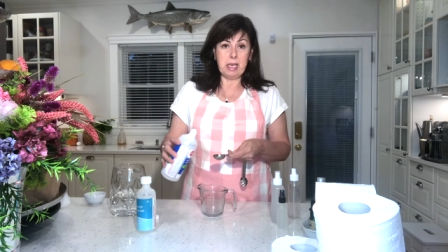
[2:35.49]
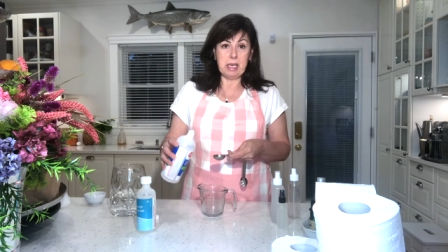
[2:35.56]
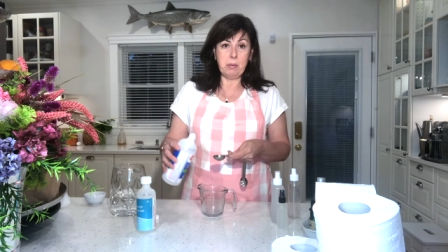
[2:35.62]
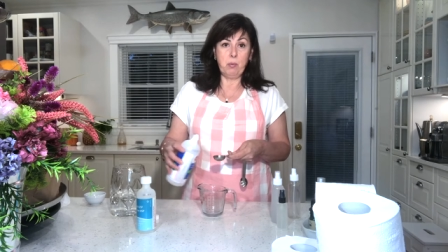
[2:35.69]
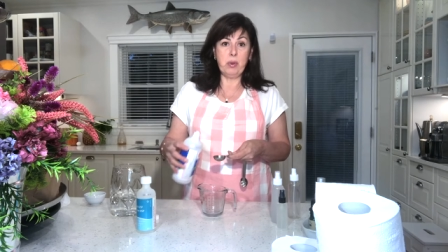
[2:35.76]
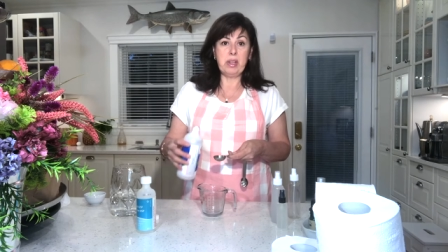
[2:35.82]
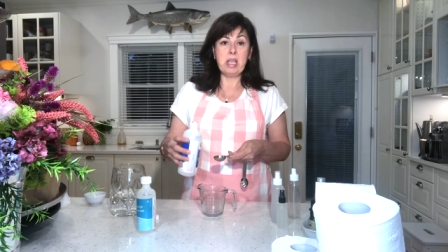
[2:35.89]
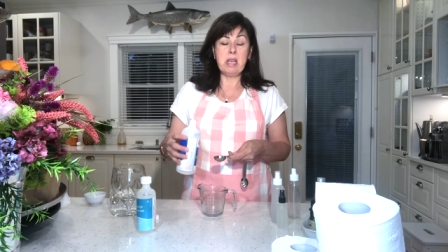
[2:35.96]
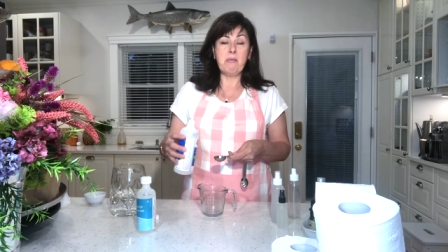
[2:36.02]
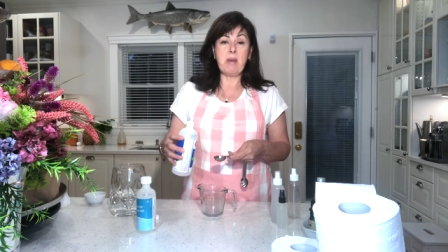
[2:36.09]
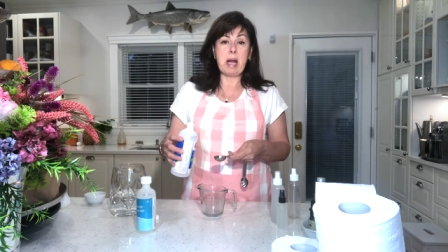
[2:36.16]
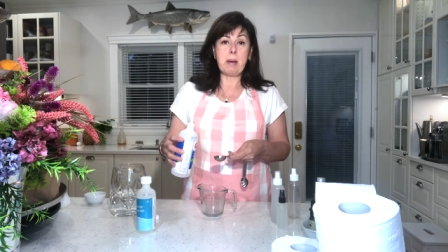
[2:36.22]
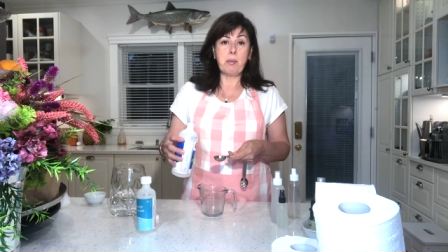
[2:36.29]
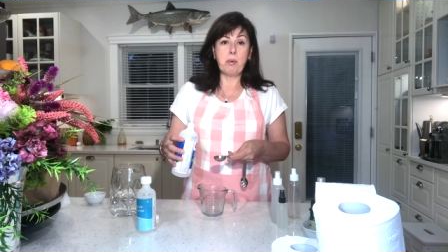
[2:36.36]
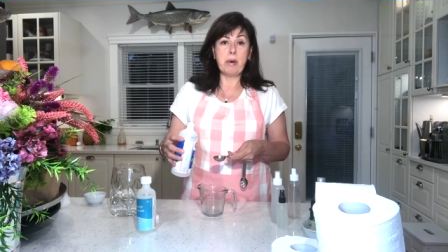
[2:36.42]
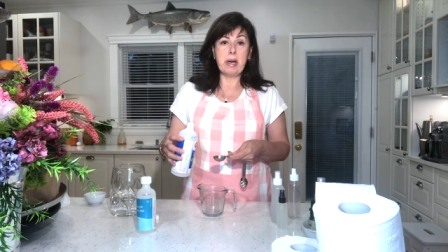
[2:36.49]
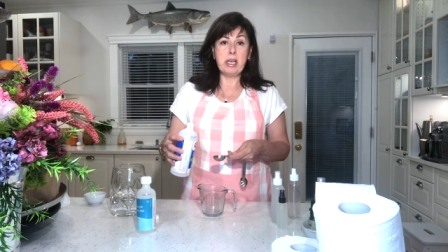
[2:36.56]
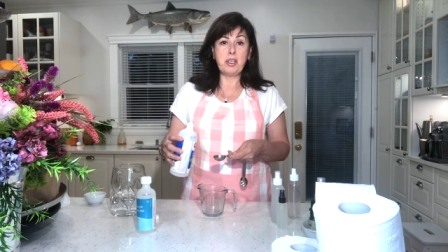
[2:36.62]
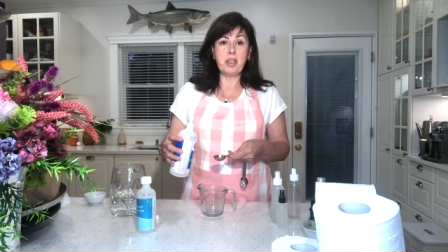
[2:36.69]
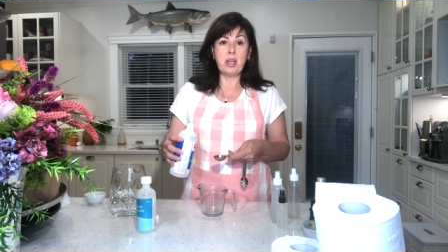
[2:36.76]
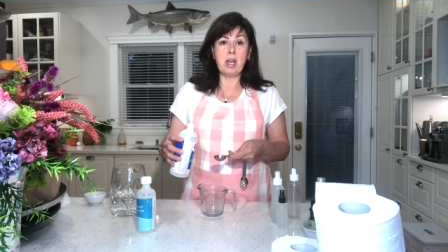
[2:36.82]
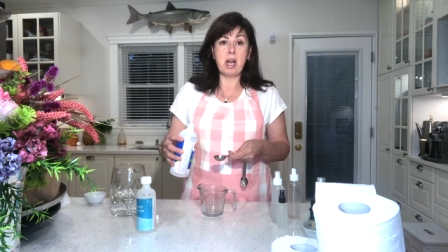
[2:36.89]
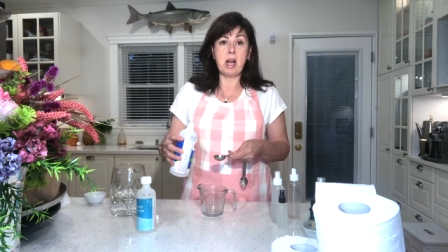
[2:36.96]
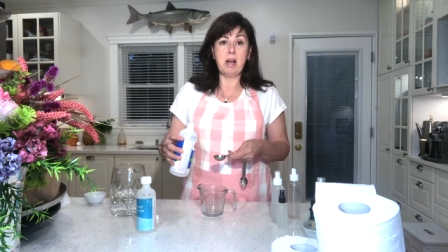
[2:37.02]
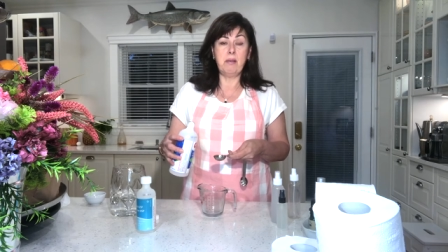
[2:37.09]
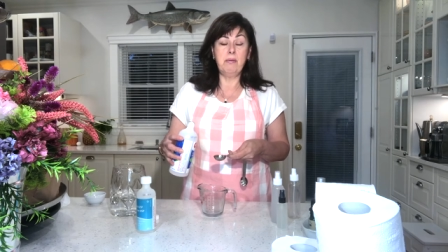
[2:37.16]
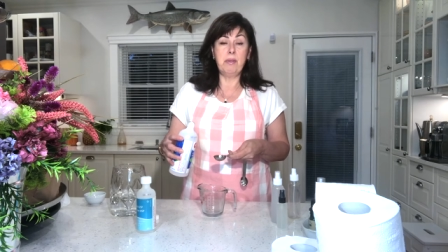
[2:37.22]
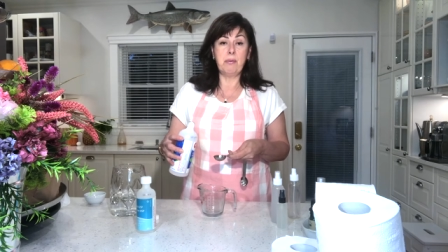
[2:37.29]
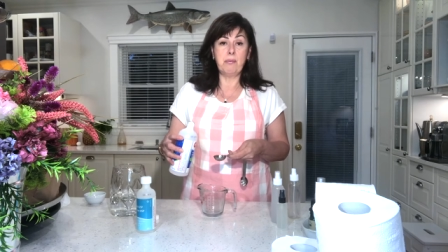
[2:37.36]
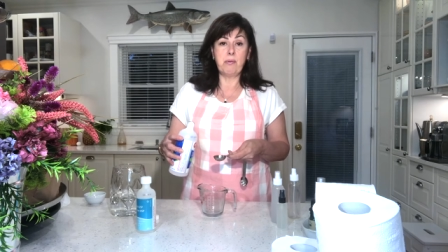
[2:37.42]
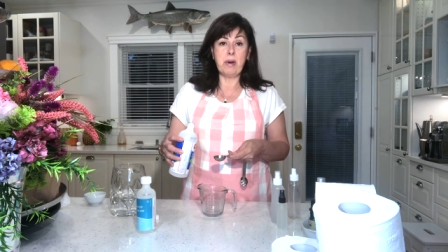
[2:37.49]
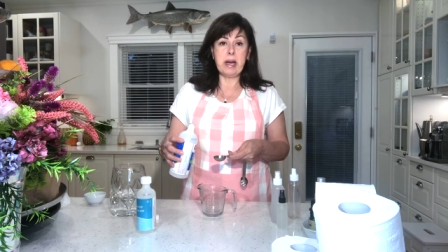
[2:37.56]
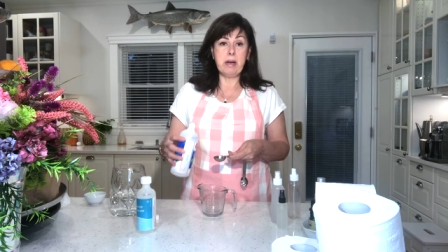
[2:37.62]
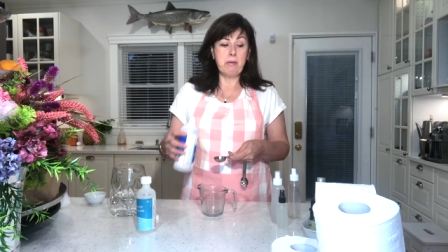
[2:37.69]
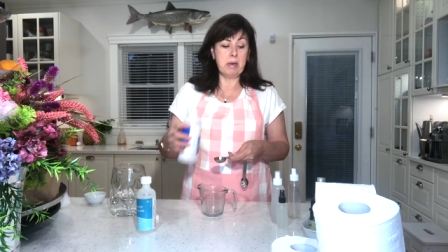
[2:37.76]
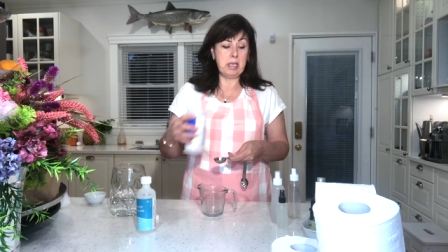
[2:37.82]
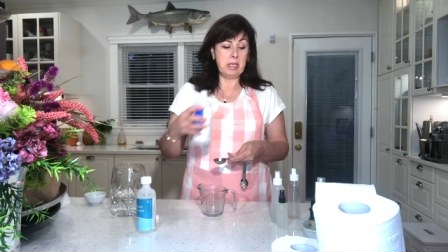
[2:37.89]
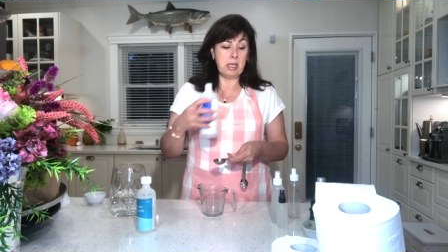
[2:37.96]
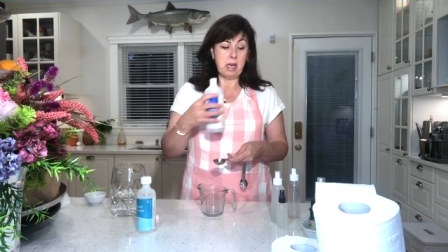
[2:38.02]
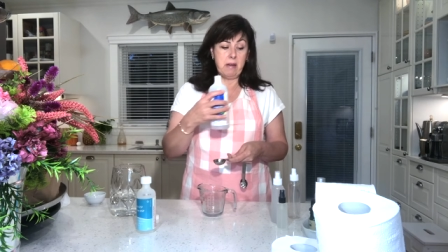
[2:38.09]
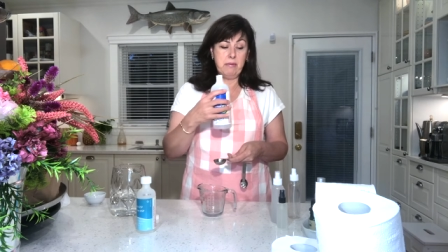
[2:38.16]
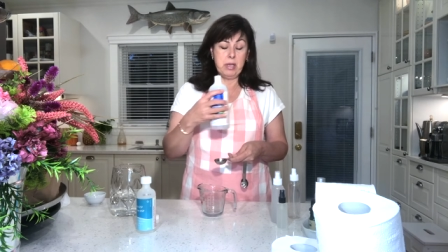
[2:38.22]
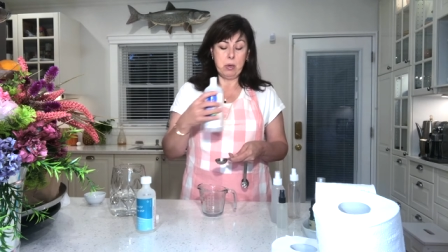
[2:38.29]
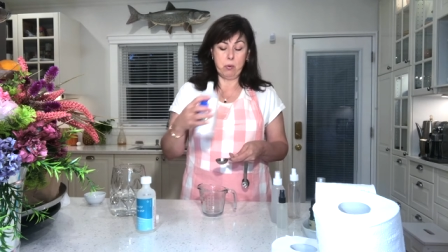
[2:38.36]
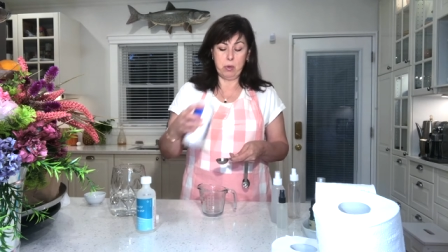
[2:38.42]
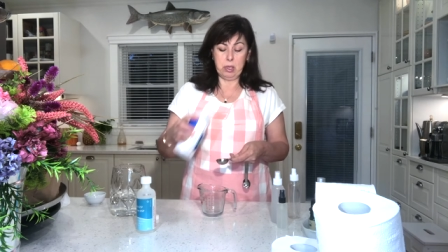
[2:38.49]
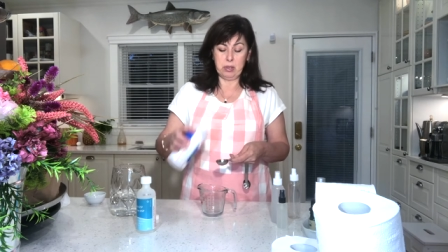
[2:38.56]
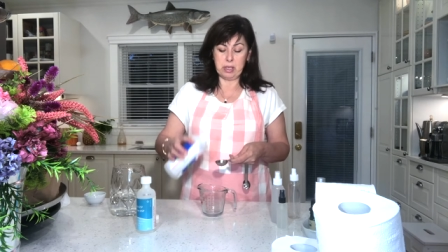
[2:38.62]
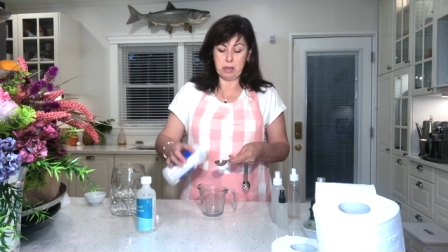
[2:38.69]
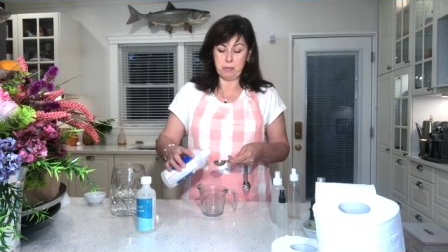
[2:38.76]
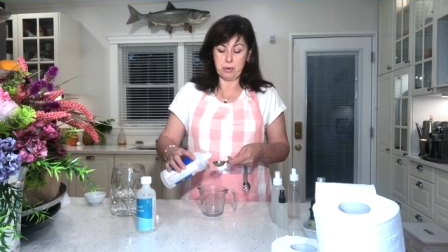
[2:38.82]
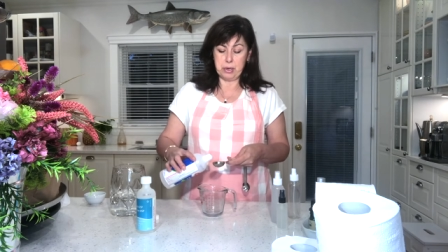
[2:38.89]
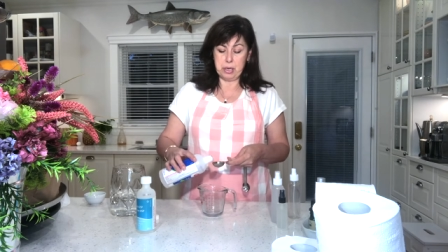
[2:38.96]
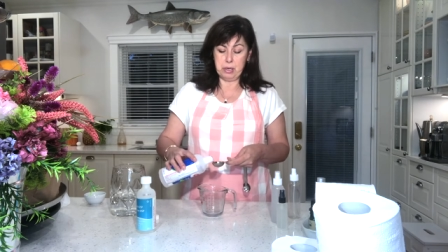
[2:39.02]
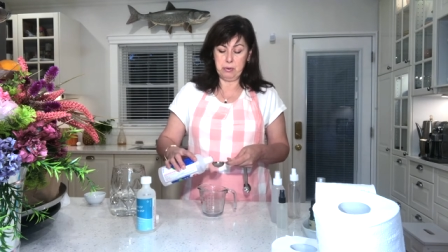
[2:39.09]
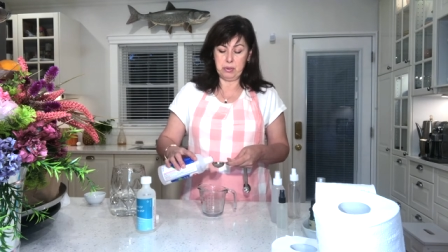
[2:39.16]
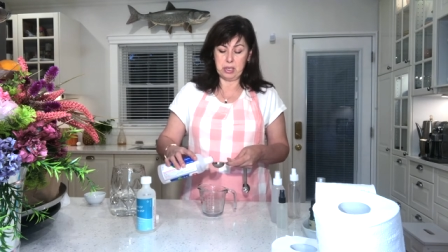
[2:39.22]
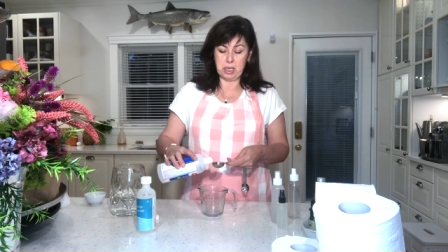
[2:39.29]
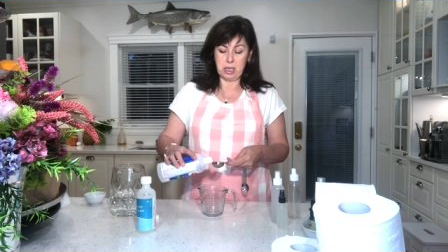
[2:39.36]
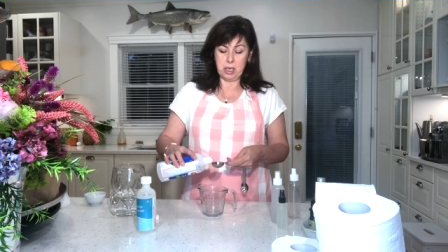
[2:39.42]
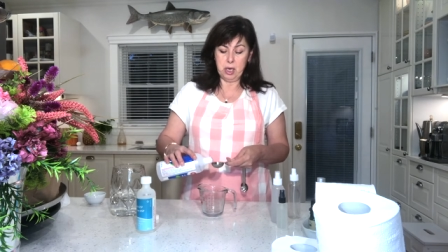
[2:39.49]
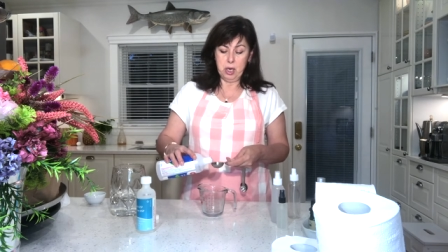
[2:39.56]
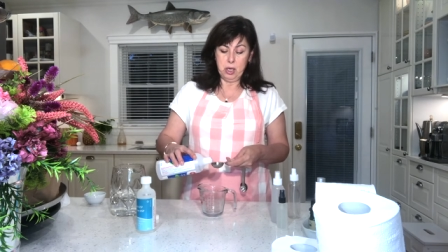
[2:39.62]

with the evaporation of the fragrance of the oils that we're using.